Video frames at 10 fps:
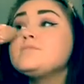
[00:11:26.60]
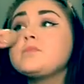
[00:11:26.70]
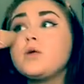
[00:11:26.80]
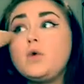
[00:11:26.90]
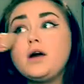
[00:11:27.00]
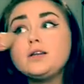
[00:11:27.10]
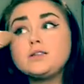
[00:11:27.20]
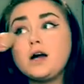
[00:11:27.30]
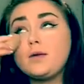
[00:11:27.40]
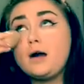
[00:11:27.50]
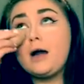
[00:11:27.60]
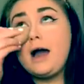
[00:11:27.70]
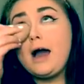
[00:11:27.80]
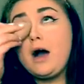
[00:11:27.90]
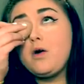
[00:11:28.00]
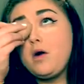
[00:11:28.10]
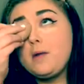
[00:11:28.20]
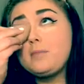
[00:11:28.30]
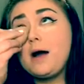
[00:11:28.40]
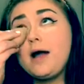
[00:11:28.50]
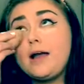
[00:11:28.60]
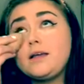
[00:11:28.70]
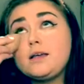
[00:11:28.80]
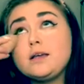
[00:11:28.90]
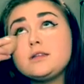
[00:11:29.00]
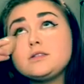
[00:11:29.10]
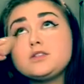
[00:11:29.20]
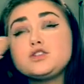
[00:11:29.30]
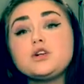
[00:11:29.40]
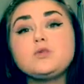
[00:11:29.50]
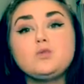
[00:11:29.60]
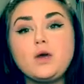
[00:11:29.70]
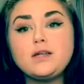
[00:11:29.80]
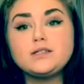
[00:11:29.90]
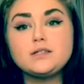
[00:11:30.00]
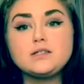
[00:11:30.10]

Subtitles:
want to talk about how my kidney surgery went.